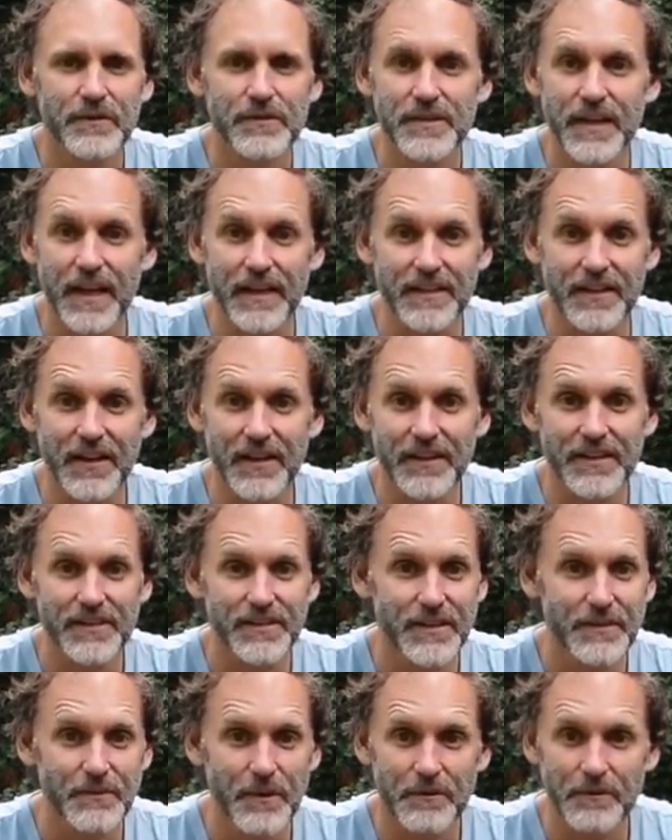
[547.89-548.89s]

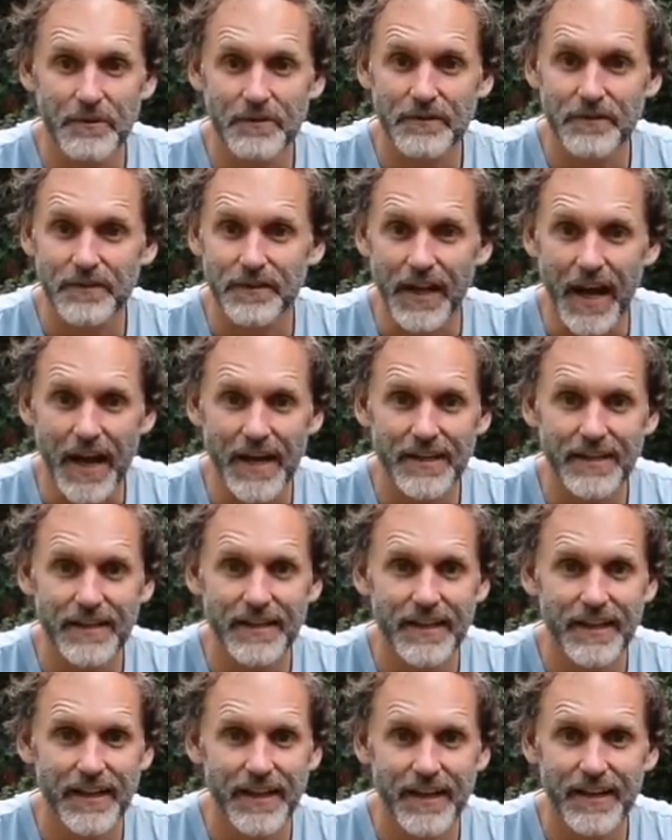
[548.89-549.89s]
Technology, what we've created
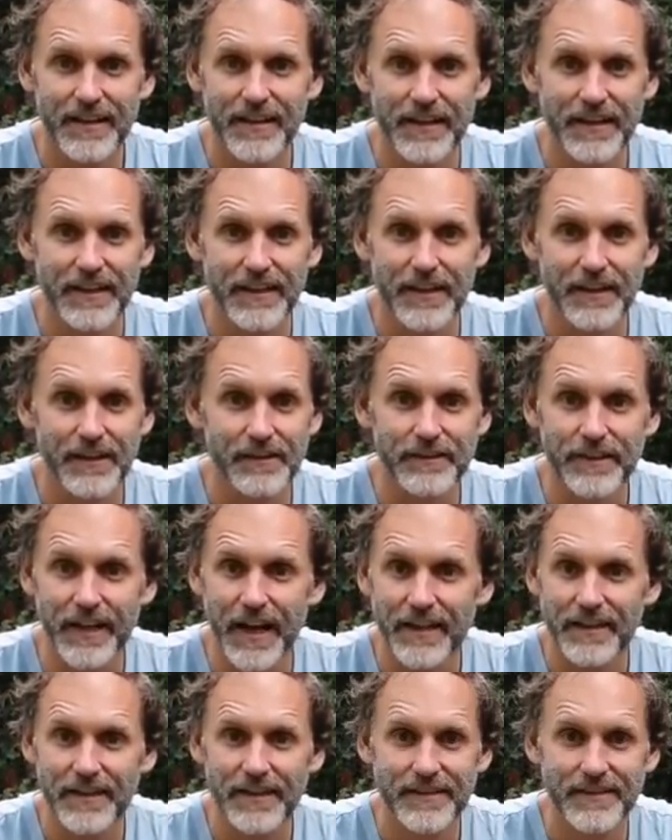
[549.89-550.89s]
here, like you can
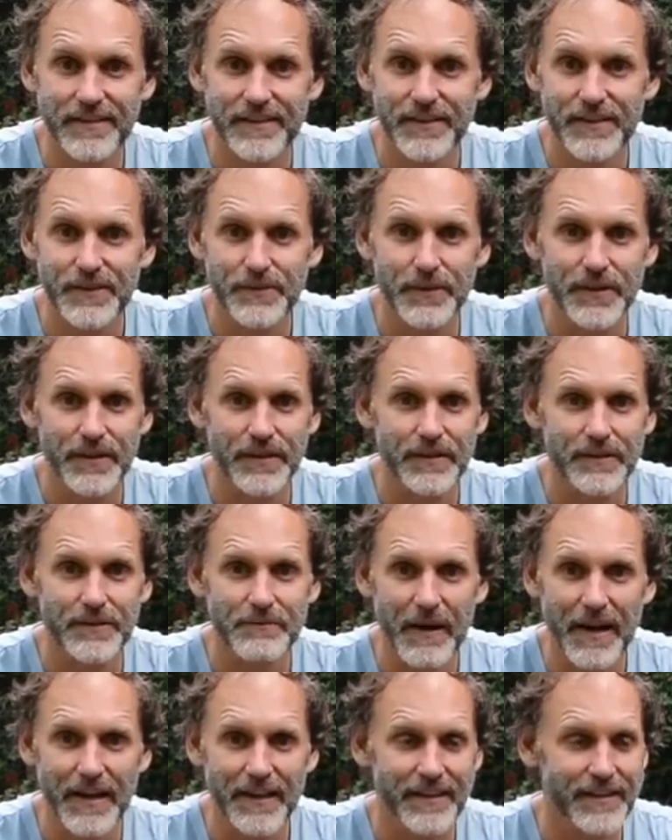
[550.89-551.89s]
create things in this world,
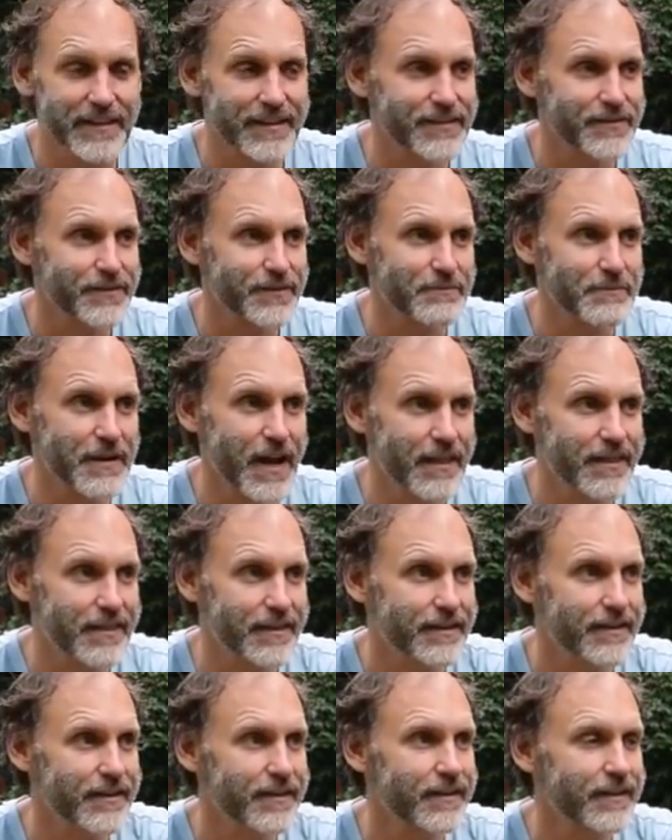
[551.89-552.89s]
make things from
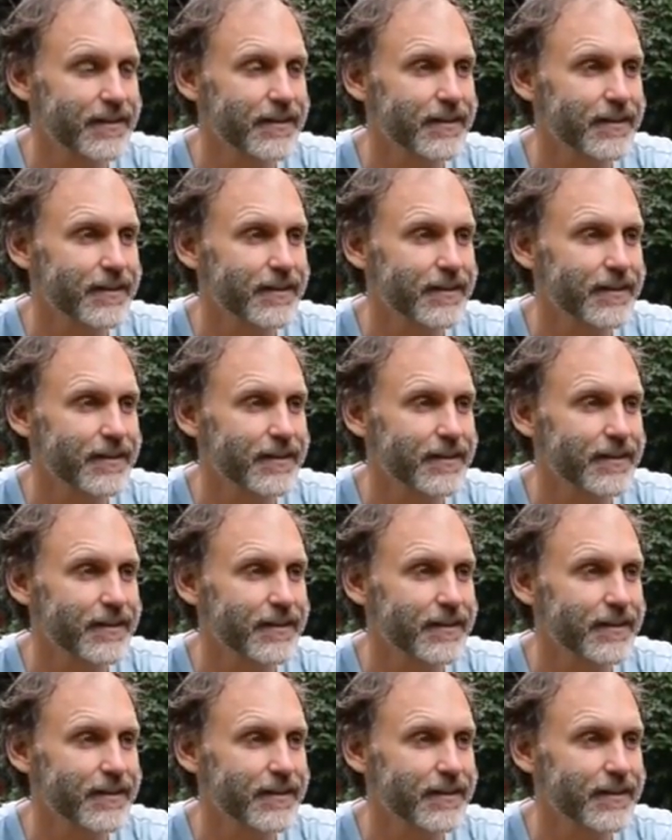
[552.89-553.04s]
nothing.